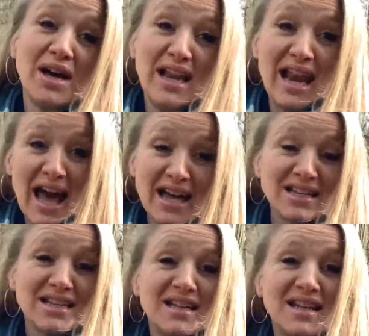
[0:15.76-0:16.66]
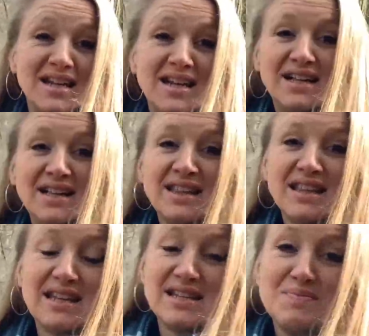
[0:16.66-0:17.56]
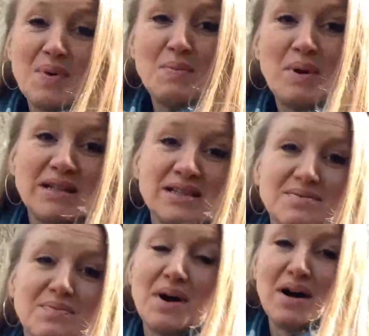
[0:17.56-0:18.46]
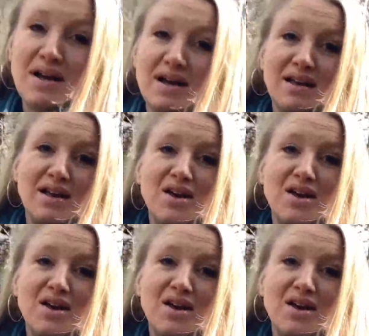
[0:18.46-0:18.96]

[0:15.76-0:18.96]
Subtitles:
Latch that is published by